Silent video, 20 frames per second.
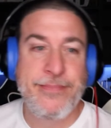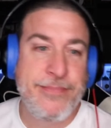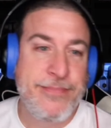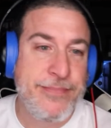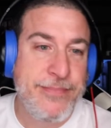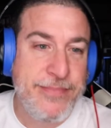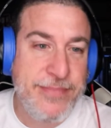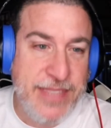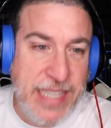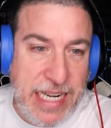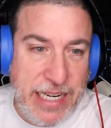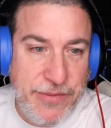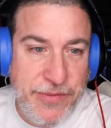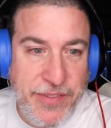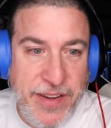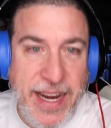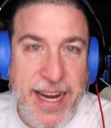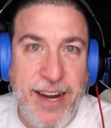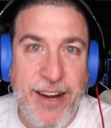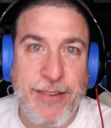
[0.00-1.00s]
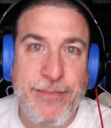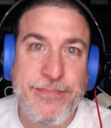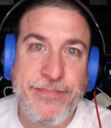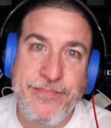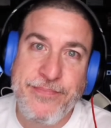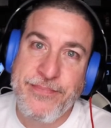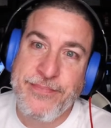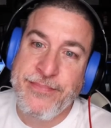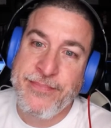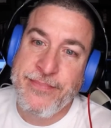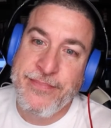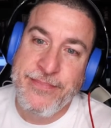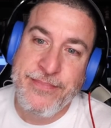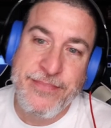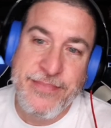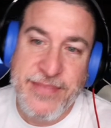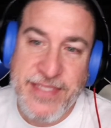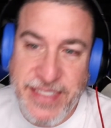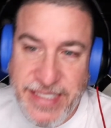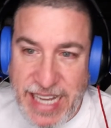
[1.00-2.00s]
Not fair.
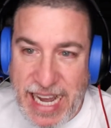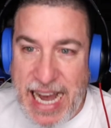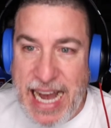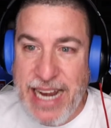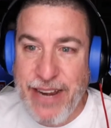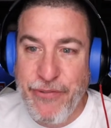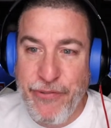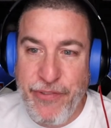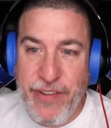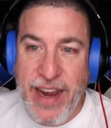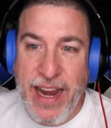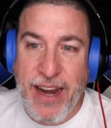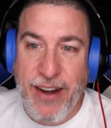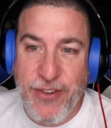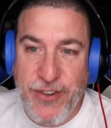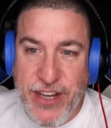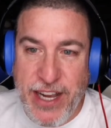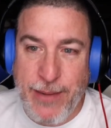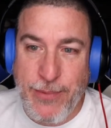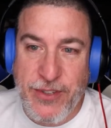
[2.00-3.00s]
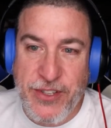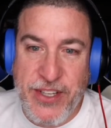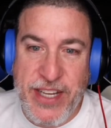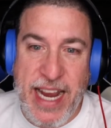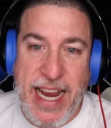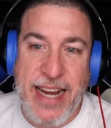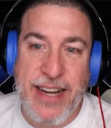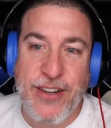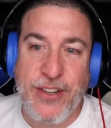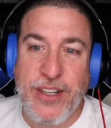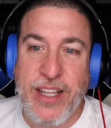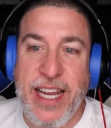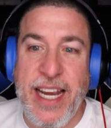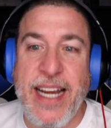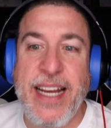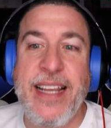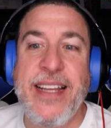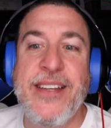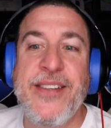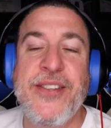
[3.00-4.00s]
Not fair. Double standard,
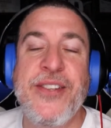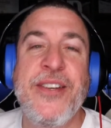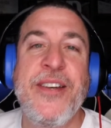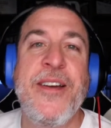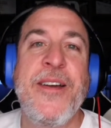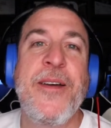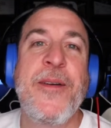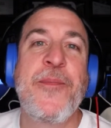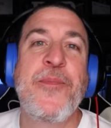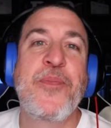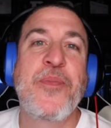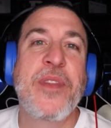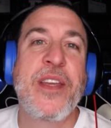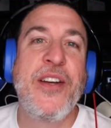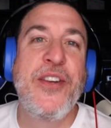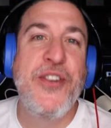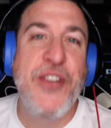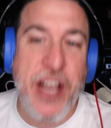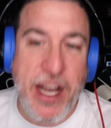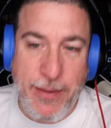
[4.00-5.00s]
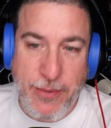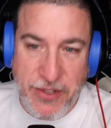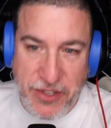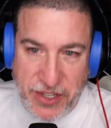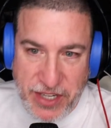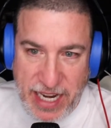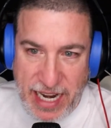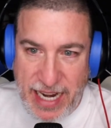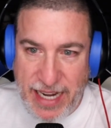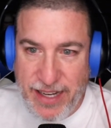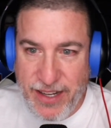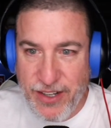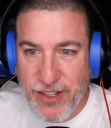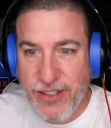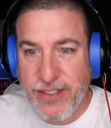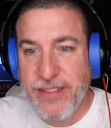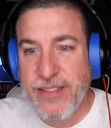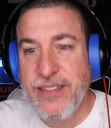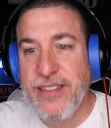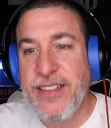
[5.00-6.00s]
ladies. Double
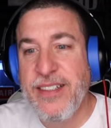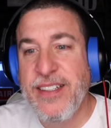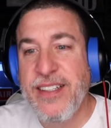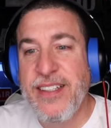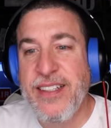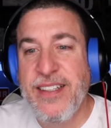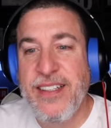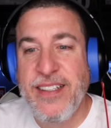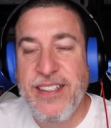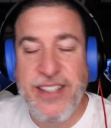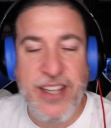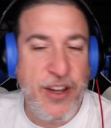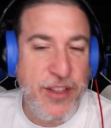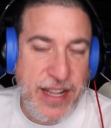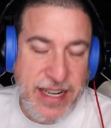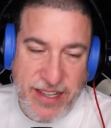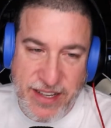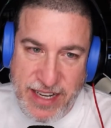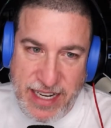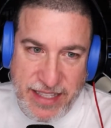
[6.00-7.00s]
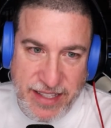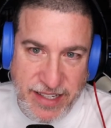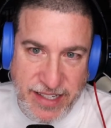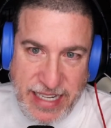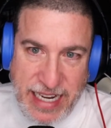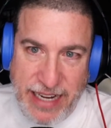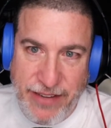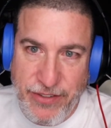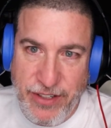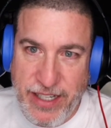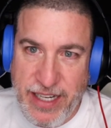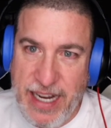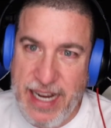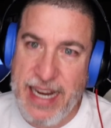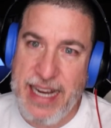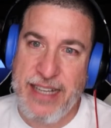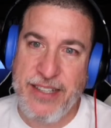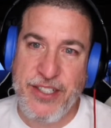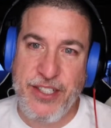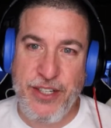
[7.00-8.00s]
standard. No, that's not the David guy.
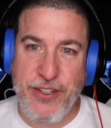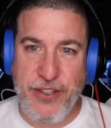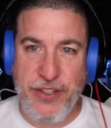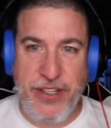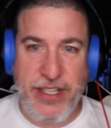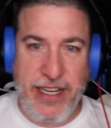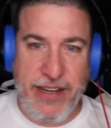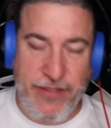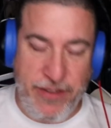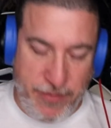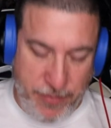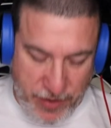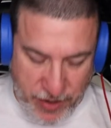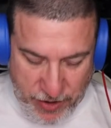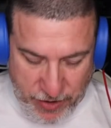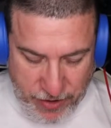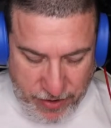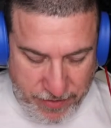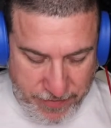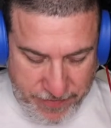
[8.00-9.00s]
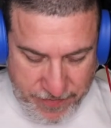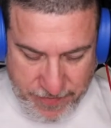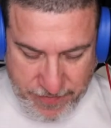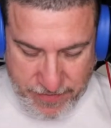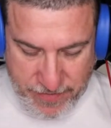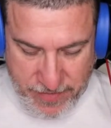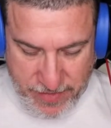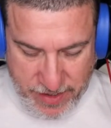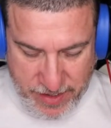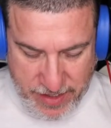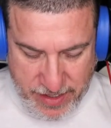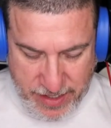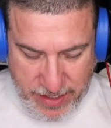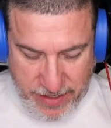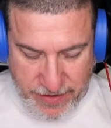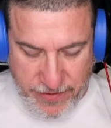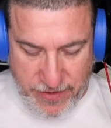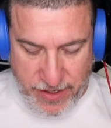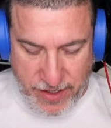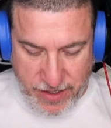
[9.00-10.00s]
I'll show you David Muir.
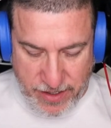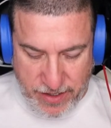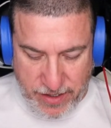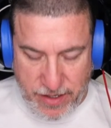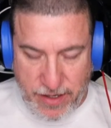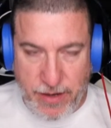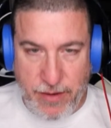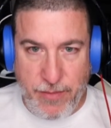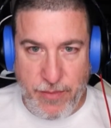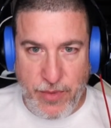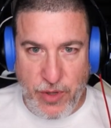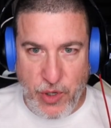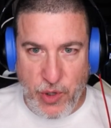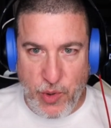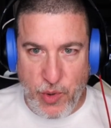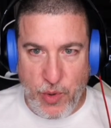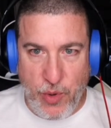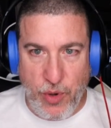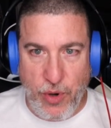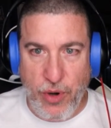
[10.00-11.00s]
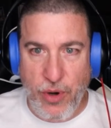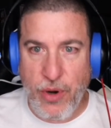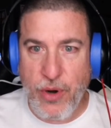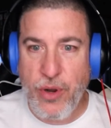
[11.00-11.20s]
David Muir.